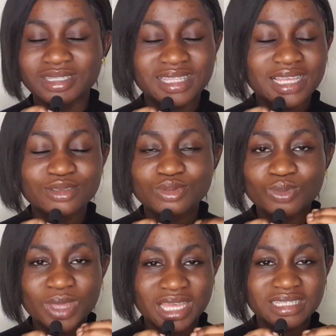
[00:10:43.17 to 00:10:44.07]
There's no
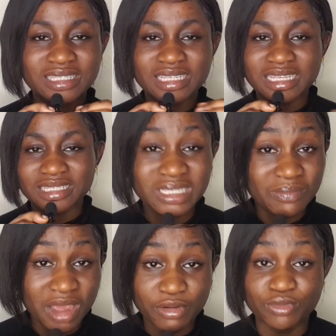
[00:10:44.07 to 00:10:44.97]
way it says
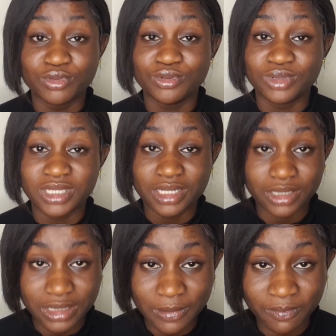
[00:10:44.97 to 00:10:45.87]
doesn't marry who you
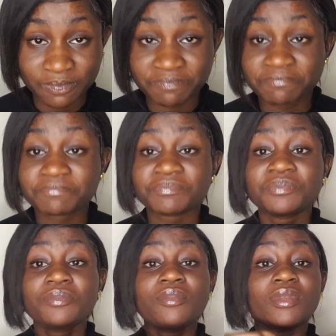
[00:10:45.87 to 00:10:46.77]

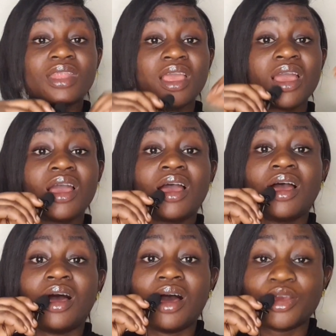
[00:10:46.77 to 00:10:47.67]
date.
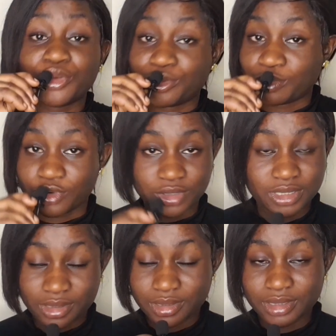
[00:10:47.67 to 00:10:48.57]
You
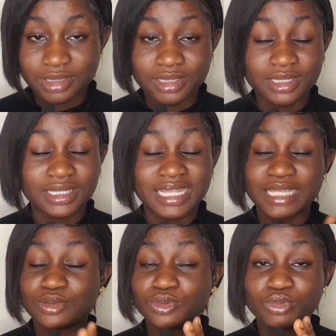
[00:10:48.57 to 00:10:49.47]
mustn't.
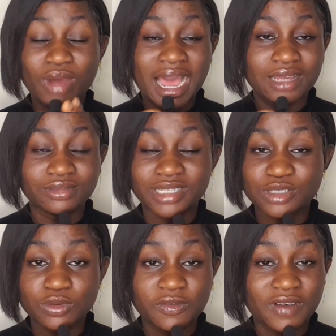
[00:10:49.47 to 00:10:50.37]
There's
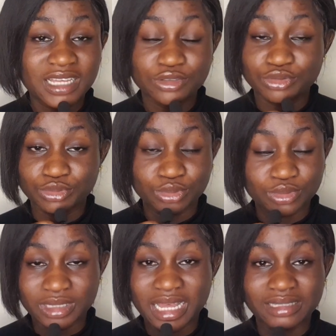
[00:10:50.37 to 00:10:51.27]
no fast rule
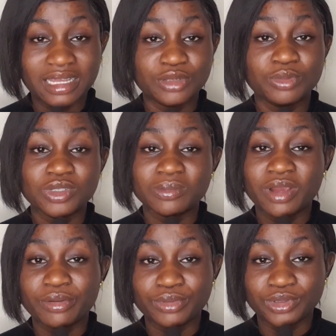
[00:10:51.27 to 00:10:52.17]
to that you must
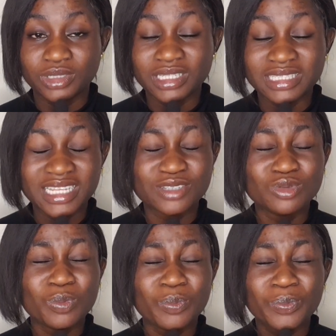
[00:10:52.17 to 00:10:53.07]
marry who you date.
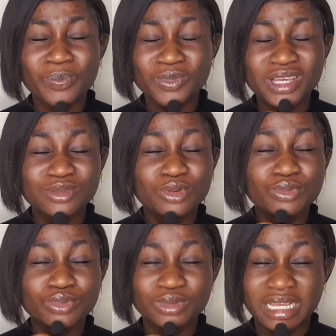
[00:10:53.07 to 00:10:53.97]
There's no
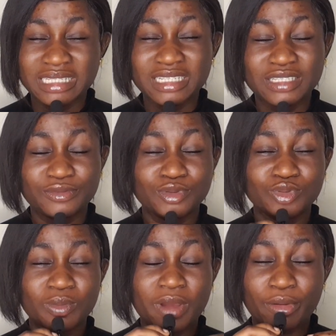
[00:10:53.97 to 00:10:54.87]
rule that says if you do
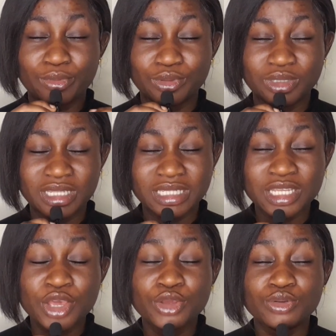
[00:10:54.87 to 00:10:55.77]
not marry who you
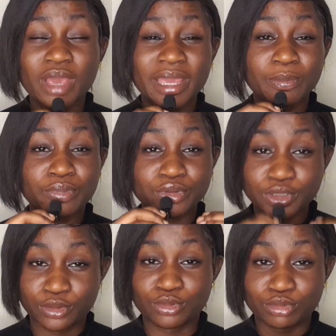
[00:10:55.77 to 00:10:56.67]
date, you are a
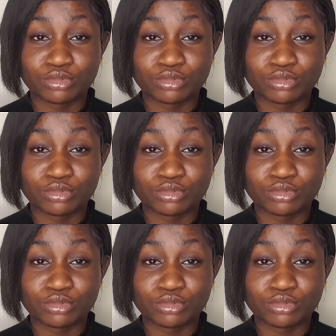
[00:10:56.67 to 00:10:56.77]
prostitute,